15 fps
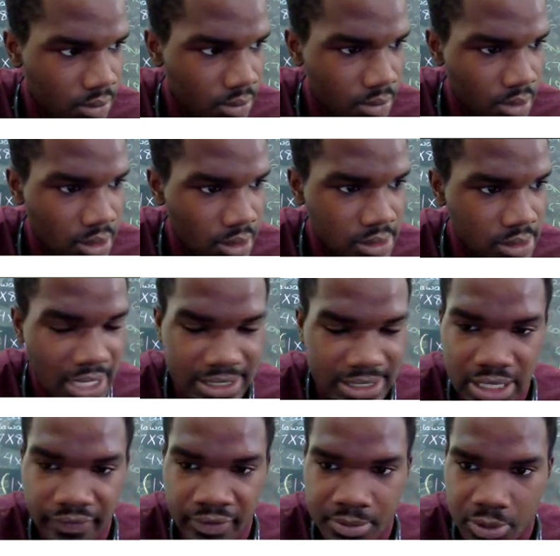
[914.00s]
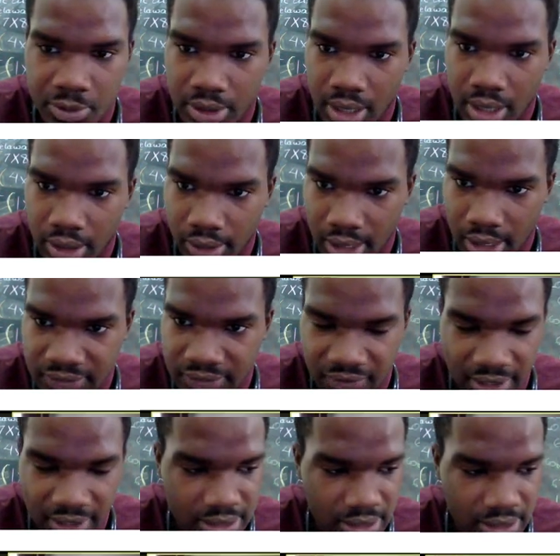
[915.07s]
So that's the difference between across flats
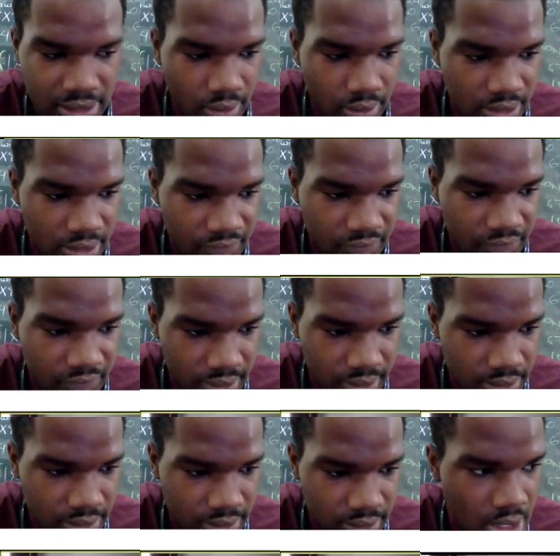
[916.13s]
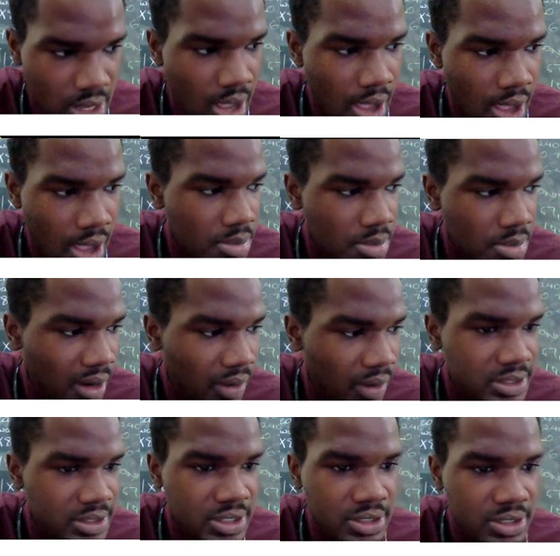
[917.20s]
and across face. But my
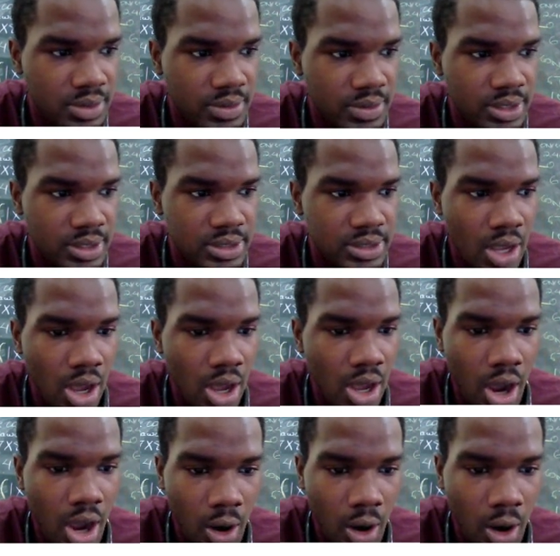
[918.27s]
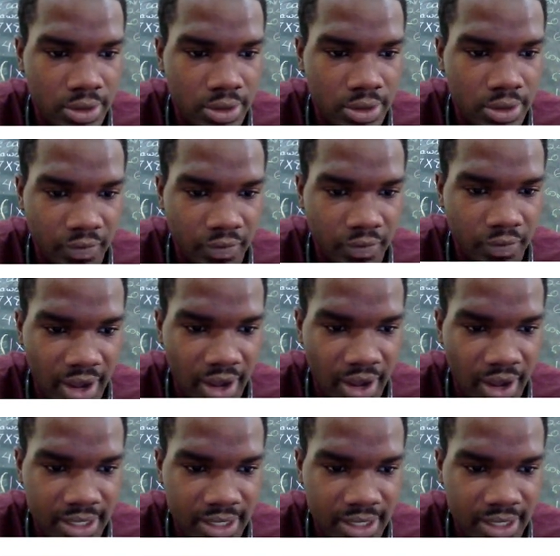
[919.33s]
question to you is, how would you find
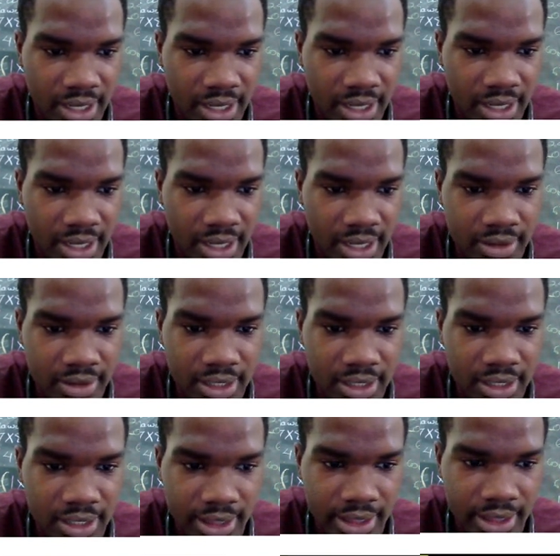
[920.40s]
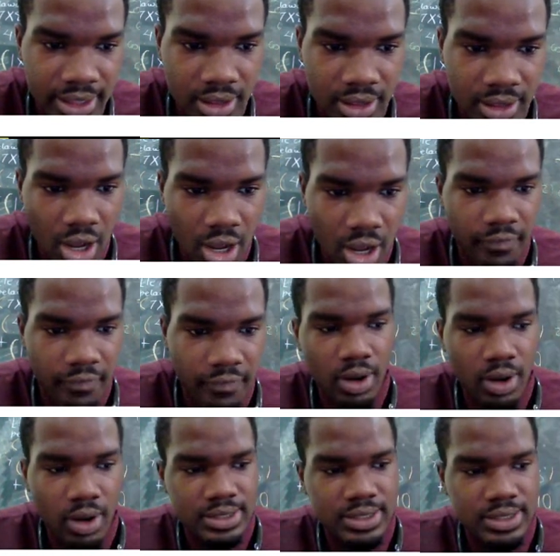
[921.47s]
the length of one
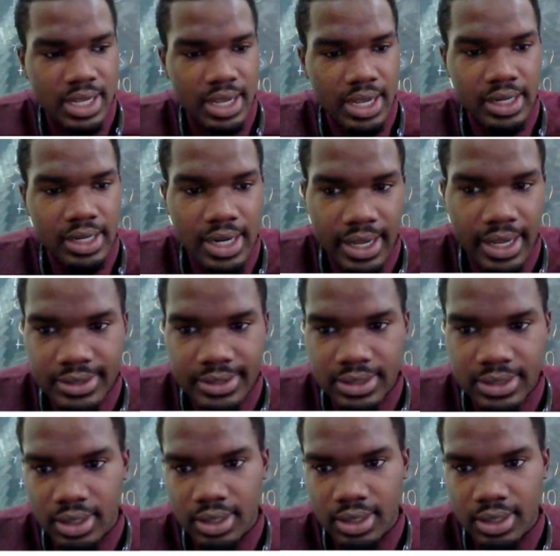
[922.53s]
side in a hexagon?